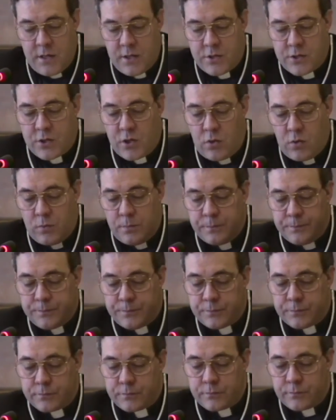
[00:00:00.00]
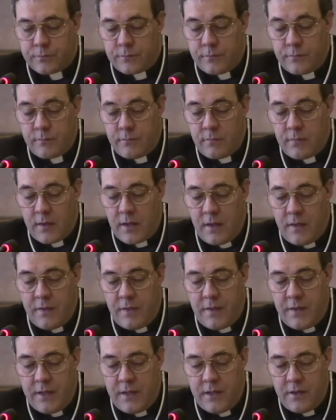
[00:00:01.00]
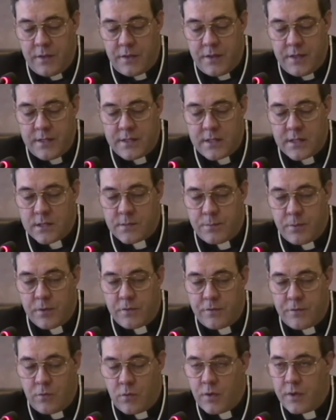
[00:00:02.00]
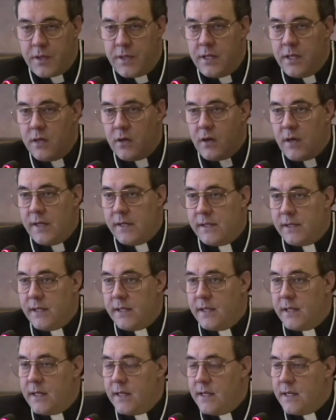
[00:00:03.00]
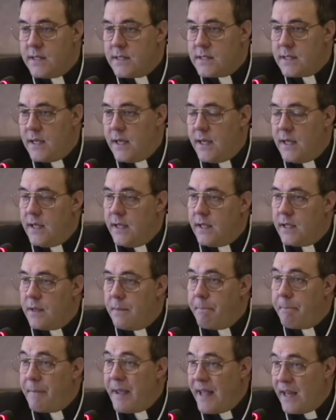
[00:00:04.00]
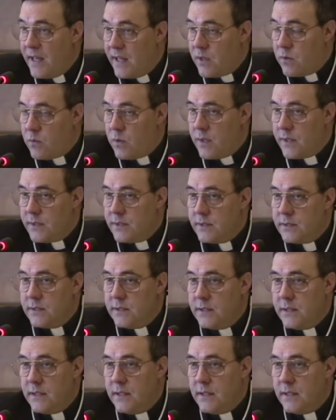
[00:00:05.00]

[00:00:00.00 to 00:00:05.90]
So the thesis put forth here, I think, is a compelling one,